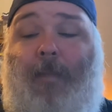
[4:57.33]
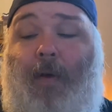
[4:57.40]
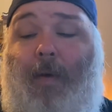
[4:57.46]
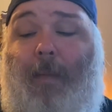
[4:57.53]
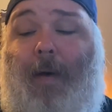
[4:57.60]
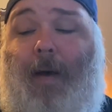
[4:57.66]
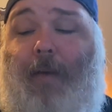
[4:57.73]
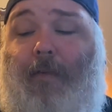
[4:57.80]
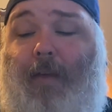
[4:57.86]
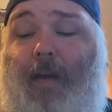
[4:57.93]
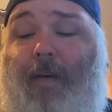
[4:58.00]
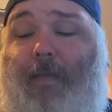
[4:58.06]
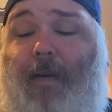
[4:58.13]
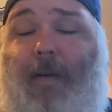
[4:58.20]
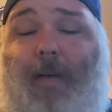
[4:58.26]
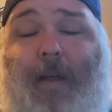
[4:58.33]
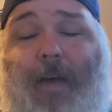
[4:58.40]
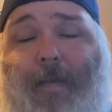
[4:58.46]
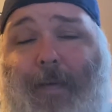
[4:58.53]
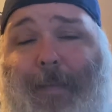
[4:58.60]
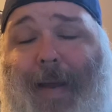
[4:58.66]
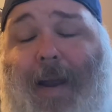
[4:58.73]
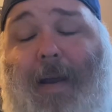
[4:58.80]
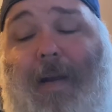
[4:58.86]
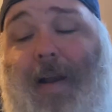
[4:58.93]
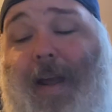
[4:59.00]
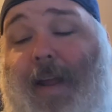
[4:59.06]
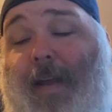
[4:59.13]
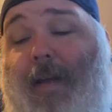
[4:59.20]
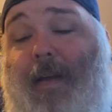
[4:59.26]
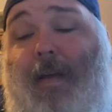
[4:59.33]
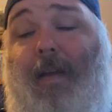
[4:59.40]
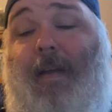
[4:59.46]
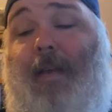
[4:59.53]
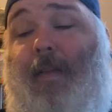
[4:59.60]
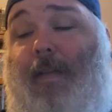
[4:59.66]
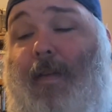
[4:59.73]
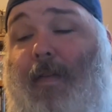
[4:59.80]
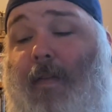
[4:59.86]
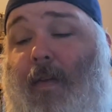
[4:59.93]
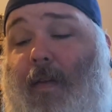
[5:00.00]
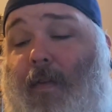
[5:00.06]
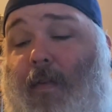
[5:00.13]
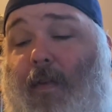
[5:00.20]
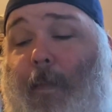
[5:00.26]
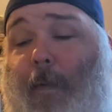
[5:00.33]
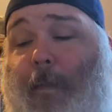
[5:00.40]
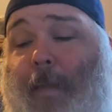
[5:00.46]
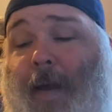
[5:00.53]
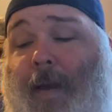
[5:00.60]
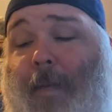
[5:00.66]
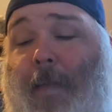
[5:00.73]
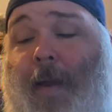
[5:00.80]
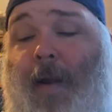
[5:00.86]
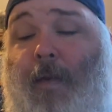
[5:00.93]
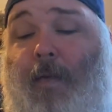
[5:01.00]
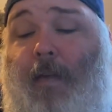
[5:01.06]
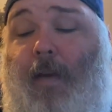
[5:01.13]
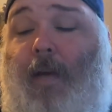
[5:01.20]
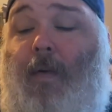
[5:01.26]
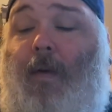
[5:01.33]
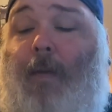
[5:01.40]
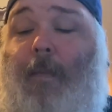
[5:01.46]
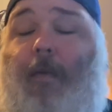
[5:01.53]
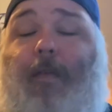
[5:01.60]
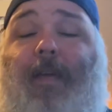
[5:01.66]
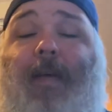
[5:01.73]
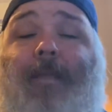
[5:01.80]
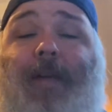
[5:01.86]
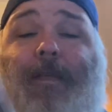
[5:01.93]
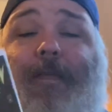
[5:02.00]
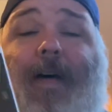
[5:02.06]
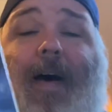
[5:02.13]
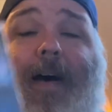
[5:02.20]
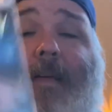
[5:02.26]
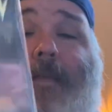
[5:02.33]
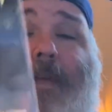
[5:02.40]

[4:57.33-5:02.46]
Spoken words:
homage cover parody This is Superman Man of Steel number 75,